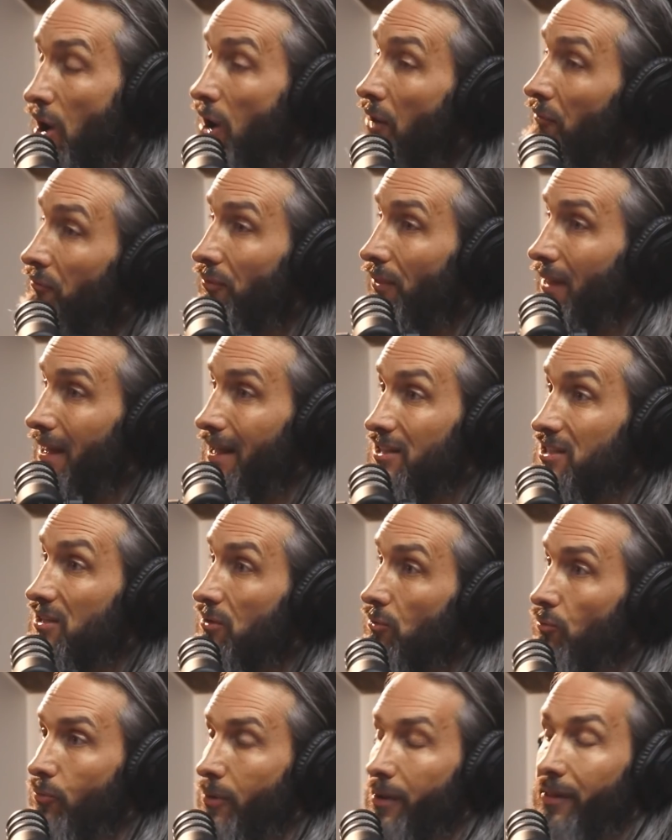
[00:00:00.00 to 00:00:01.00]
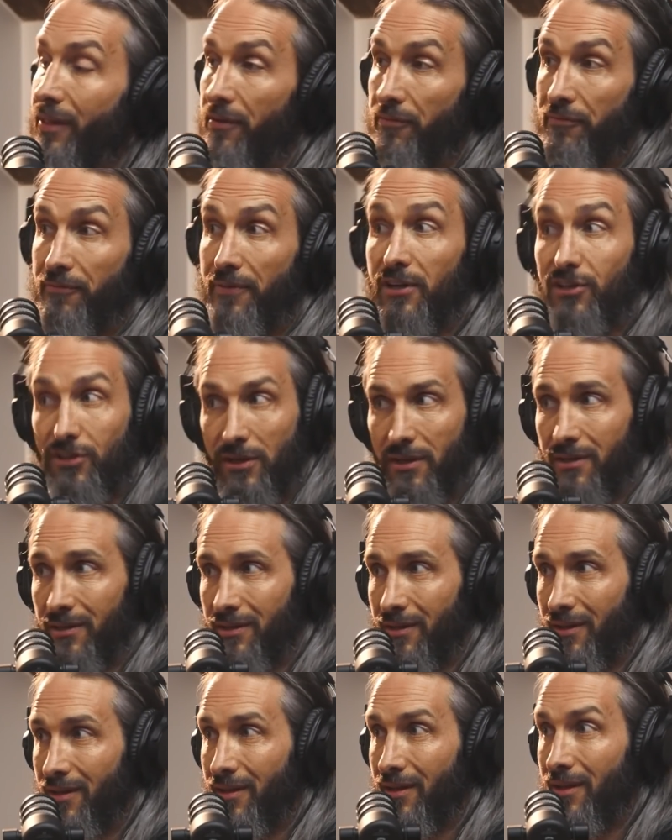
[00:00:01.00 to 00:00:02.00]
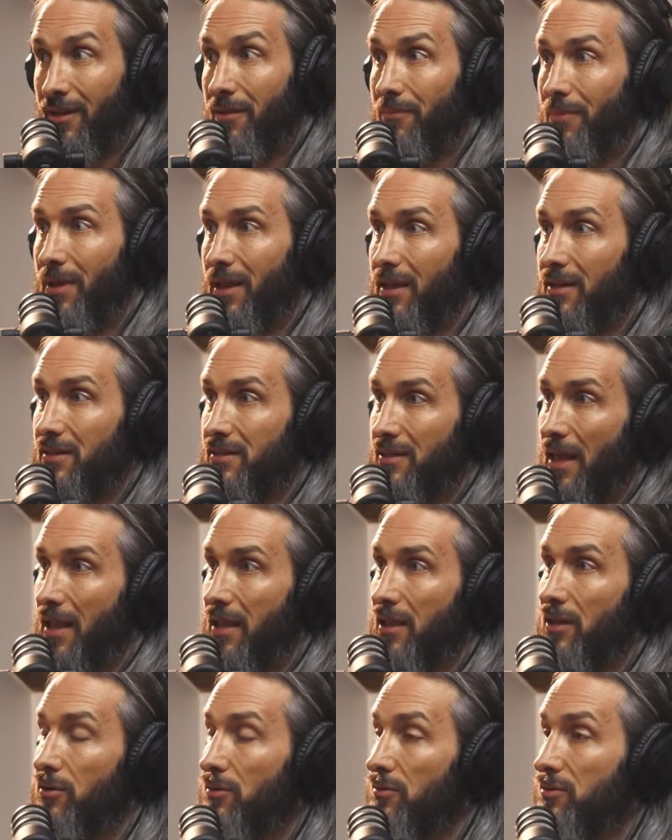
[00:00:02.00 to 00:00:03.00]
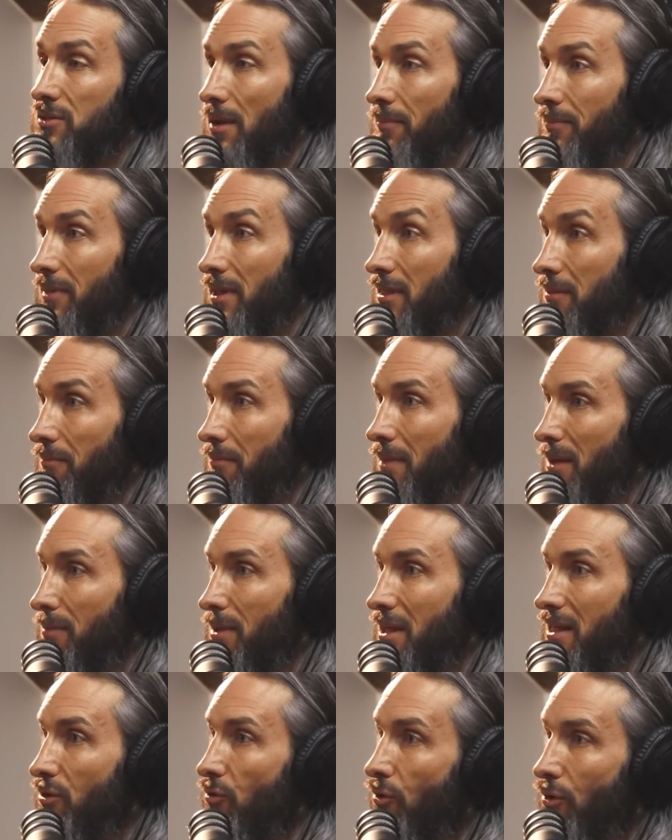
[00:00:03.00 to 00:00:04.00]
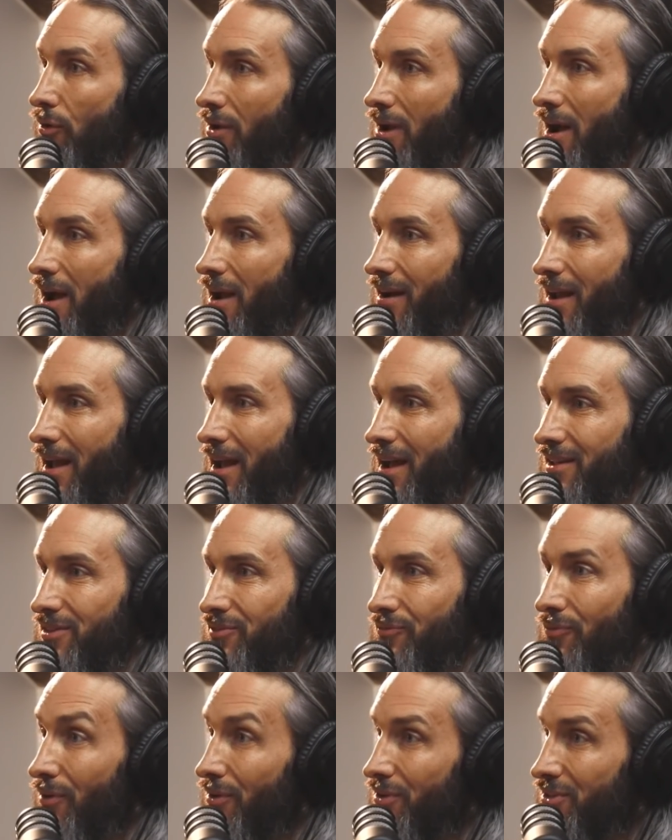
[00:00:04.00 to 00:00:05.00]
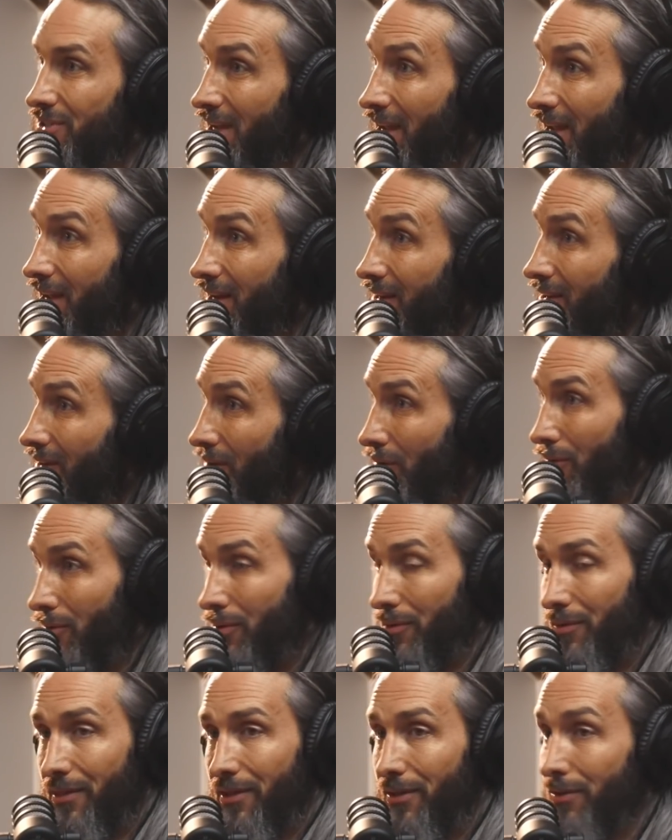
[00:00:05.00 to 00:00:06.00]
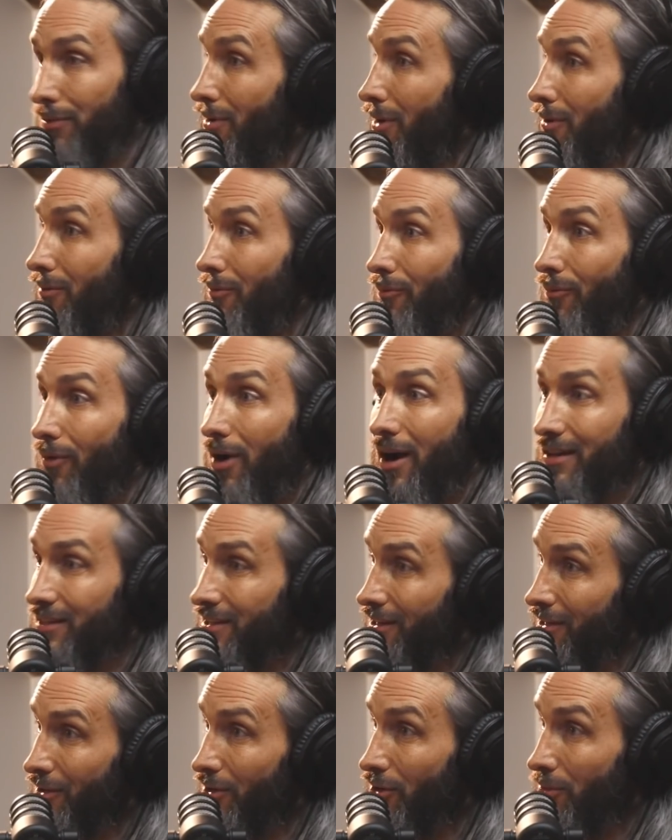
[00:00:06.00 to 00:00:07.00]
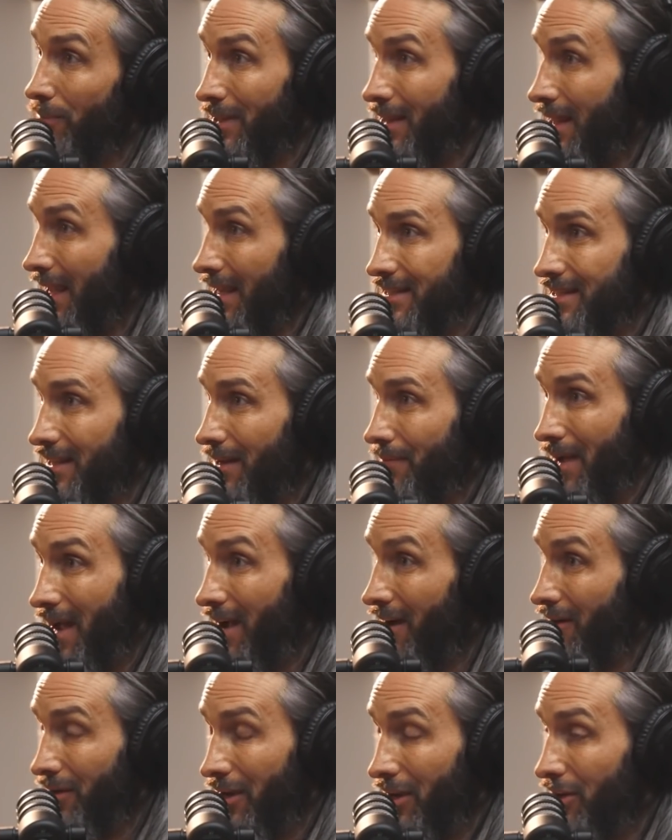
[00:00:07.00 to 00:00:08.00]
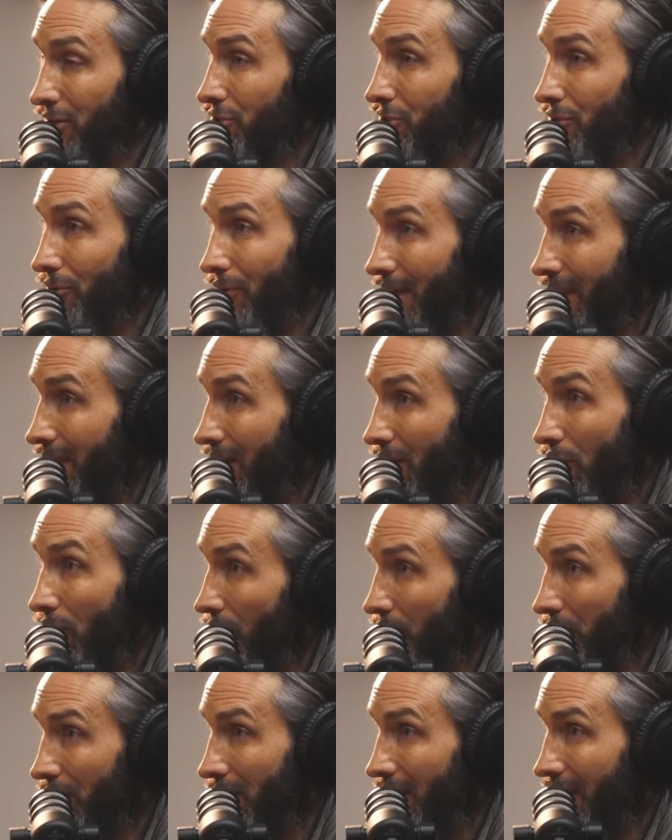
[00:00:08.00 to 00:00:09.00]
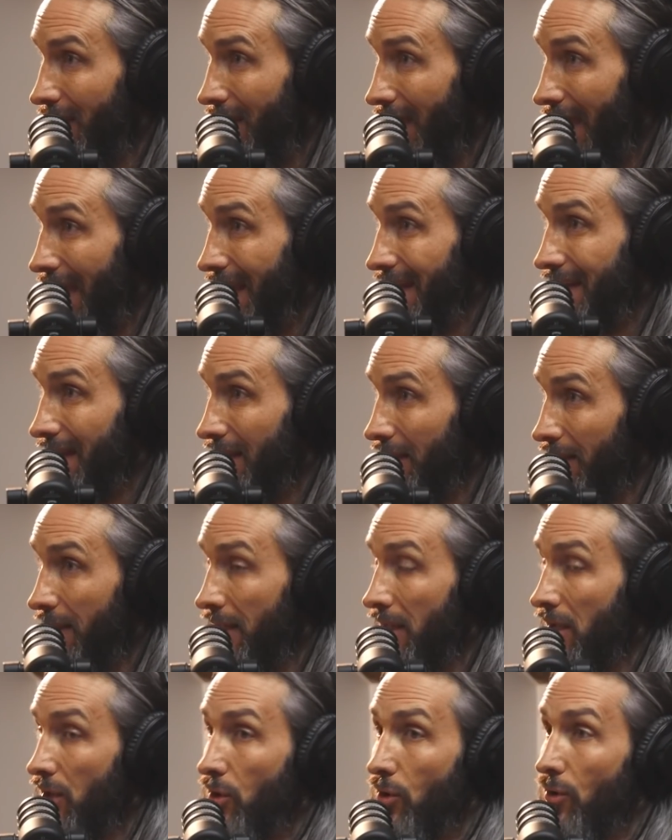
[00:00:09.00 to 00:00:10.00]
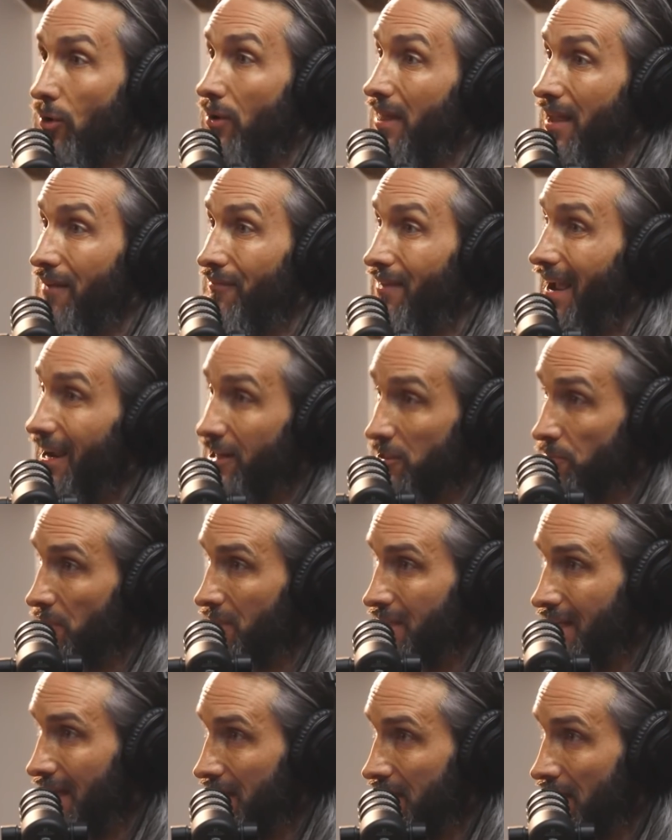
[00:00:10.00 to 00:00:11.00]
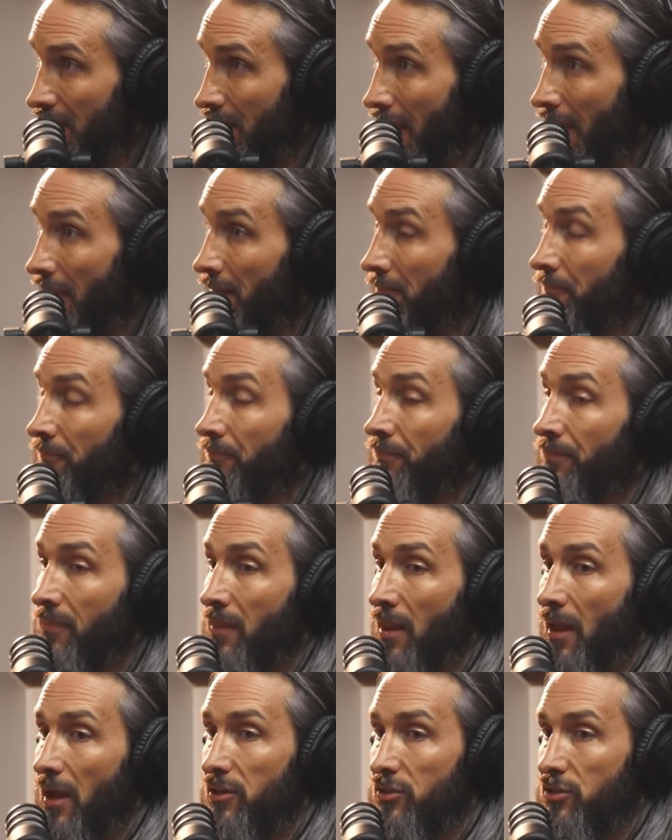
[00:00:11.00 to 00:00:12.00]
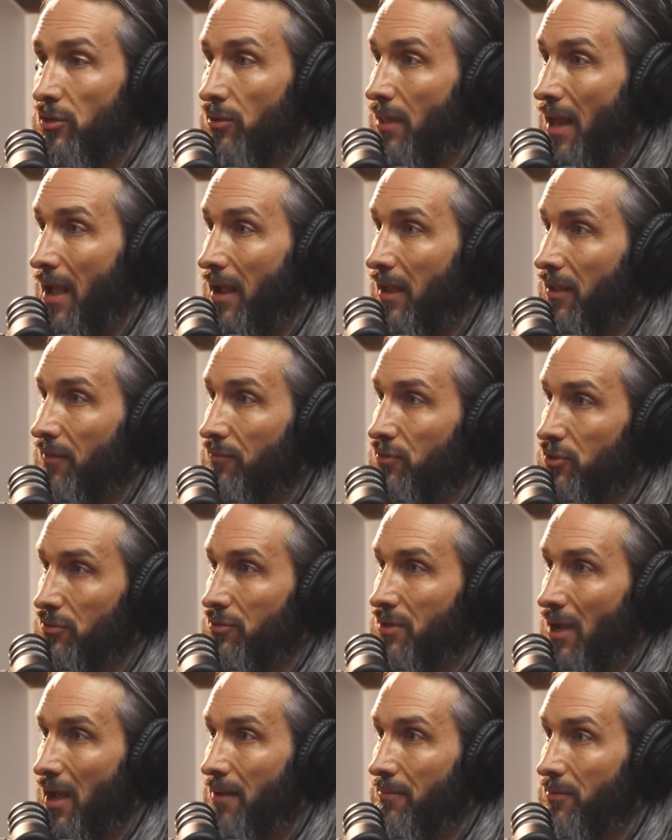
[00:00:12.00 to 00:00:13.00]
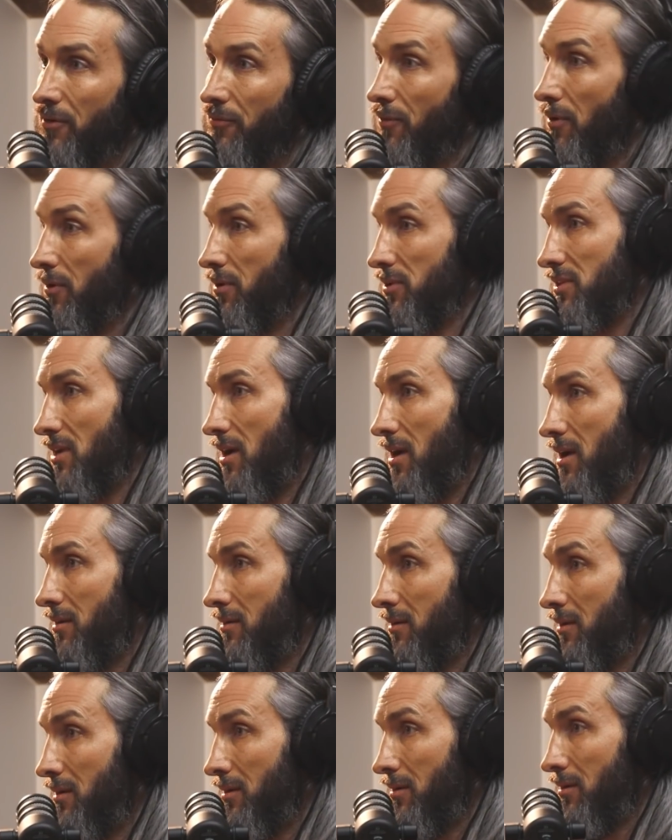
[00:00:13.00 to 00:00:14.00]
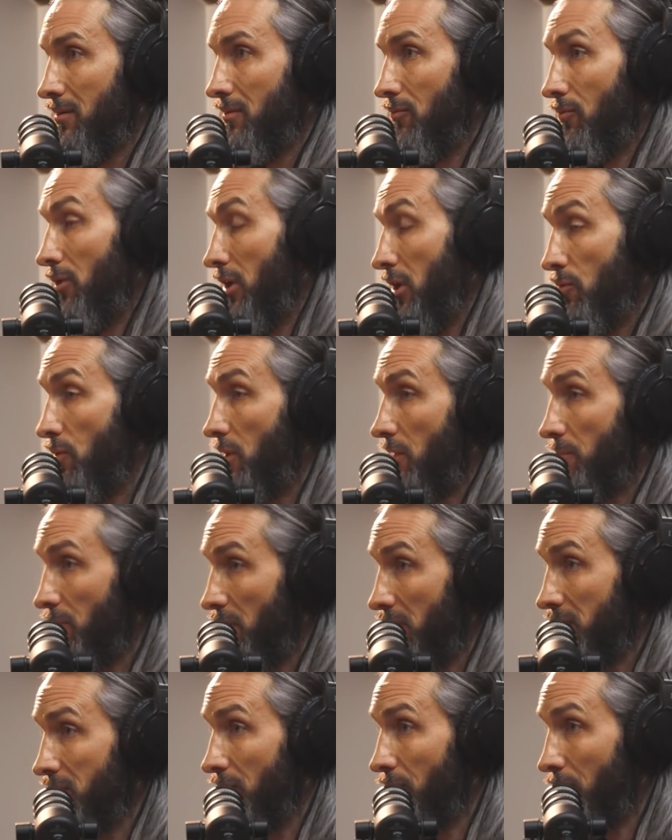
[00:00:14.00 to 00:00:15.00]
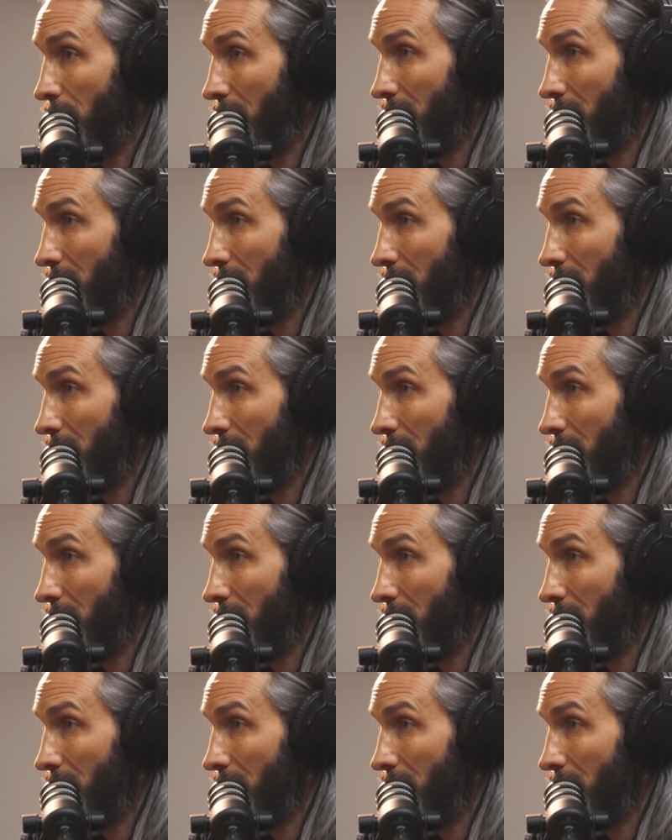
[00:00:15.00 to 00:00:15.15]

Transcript: Hopefully, it's really efficient because they can do something that maybe you're not as versed in or that you don't want to do, but they somehow enjoy it, hopefully, mm-hmm. ideally, or they have expertise in that. And so that gives you time to focus on what you want to bring to the